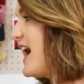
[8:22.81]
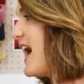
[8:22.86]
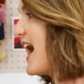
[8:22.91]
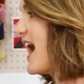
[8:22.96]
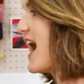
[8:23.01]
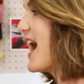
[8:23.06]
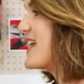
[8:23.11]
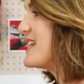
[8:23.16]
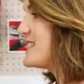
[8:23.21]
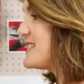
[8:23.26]

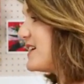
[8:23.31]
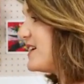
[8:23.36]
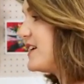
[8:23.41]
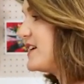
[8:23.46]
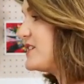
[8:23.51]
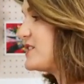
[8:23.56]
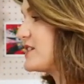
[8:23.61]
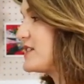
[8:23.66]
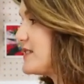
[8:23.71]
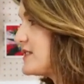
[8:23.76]
And
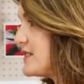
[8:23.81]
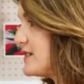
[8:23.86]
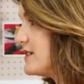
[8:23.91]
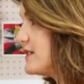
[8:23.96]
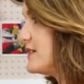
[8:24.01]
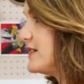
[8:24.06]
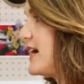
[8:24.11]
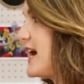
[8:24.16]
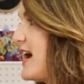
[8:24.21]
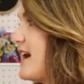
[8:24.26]
I just
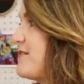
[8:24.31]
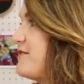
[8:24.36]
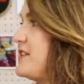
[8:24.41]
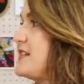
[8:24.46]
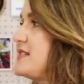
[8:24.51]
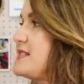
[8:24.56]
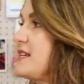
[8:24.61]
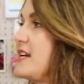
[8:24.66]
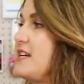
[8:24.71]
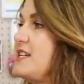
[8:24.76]
thought our
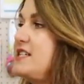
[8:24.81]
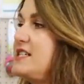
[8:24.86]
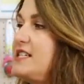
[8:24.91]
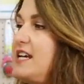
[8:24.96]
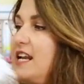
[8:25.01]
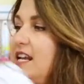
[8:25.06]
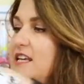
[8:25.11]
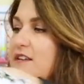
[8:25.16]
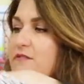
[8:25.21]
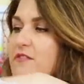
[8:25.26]
viscose
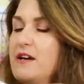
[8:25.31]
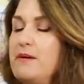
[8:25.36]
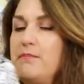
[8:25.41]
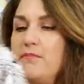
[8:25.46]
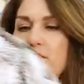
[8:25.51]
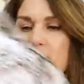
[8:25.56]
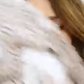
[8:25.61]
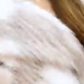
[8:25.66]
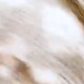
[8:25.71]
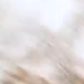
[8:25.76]
challis
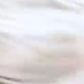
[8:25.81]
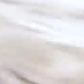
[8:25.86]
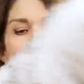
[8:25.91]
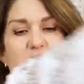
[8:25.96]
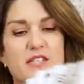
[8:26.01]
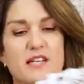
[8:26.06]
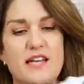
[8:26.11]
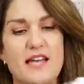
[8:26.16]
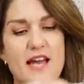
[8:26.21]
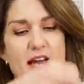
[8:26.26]
fabric,
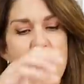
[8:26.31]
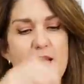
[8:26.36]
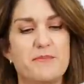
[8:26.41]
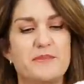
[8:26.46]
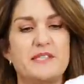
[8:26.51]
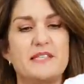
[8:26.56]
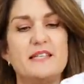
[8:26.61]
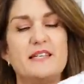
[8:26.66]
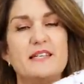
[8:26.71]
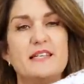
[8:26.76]
which I
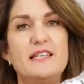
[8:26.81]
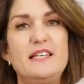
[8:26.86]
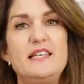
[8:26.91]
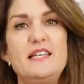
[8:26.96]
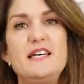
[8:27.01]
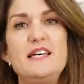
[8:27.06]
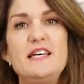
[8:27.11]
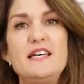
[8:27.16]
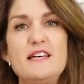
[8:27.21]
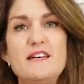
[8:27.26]
absolutely
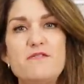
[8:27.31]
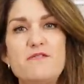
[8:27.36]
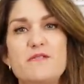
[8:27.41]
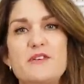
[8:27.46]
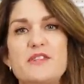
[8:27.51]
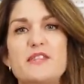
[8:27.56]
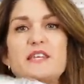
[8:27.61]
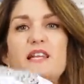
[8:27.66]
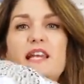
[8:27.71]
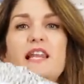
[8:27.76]
love,
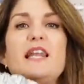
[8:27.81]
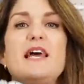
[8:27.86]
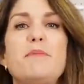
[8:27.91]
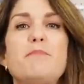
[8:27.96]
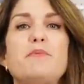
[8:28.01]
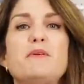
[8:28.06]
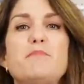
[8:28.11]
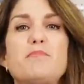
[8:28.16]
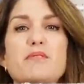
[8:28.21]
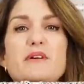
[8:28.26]
with the
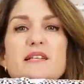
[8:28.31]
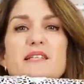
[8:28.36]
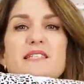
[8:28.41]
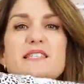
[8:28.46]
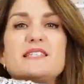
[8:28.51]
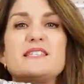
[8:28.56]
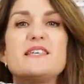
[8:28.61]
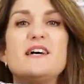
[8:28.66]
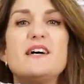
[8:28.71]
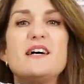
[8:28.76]
leopard print
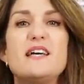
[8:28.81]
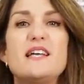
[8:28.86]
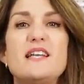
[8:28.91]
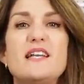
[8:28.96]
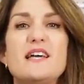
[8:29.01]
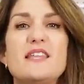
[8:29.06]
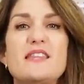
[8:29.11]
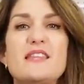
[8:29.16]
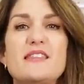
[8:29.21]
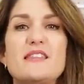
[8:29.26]
design
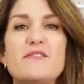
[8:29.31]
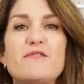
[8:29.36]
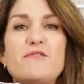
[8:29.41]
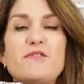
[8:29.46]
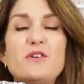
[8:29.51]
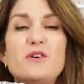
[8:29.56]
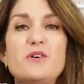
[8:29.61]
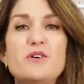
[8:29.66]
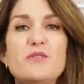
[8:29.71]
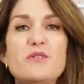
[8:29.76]
and then the
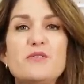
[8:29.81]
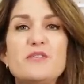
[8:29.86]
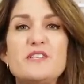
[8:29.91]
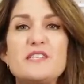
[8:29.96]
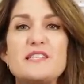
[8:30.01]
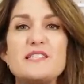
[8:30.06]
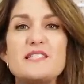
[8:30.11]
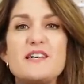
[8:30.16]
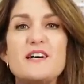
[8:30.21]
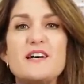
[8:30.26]
floral
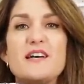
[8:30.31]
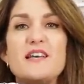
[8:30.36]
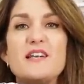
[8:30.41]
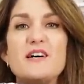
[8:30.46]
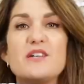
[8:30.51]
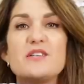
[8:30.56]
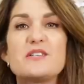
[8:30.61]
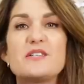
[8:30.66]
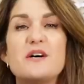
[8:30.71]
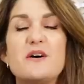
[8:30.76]
design
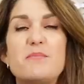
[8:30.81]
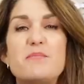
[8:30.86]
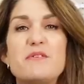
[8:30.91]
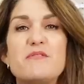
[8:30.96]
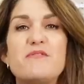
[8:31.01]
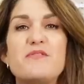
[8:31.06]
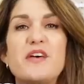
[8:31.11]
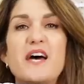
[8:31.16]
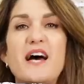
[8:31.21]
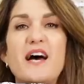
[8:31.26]
on top
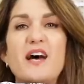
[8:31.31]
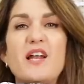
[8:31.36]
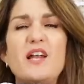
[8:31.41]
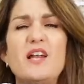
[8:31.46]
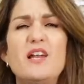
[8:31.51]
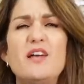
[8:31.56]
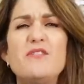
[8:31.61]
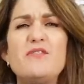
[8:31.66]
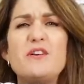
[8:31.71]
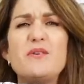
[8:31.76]
of that. I
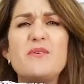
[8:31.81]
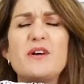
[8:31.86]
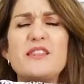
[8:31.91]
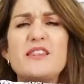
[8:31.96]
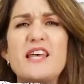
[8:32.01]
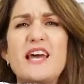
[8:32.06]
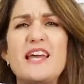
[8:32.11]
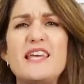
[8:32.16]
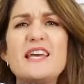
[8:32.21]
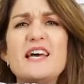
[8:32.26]
love it
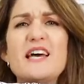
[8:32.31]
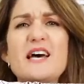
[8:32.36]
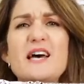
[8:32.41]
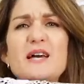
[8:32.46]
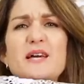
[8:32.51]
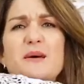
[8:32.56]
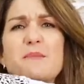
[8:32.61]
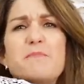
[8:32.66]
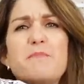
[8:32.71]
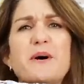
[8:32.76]
when they
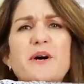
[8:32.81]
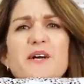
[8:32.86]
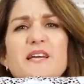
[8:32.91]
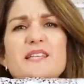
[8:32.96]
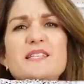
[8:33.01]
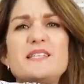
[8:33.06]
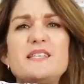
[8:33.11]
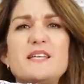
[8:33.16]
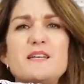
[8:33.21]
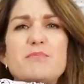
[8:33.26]

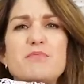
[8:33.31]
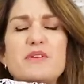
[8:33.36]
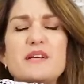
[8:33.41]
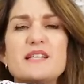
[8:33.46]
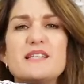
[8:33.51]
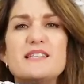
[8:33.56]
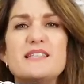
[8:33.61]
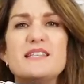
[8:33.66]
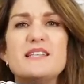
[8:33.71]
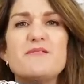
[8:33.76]
combine two
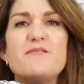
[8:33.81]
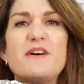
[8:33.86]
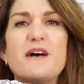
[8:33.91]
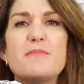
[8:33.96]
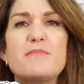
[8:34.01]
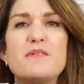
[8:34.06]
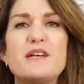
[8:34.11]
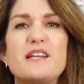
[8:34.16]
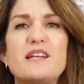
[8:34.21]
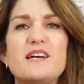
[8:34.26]
prints in a
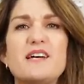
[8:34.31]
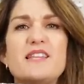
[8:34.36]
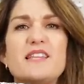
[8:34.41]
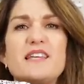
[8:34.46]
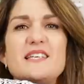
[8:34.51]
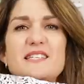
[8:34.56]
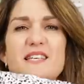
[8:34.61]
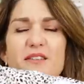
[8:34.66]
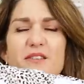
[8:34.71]
fabric like this.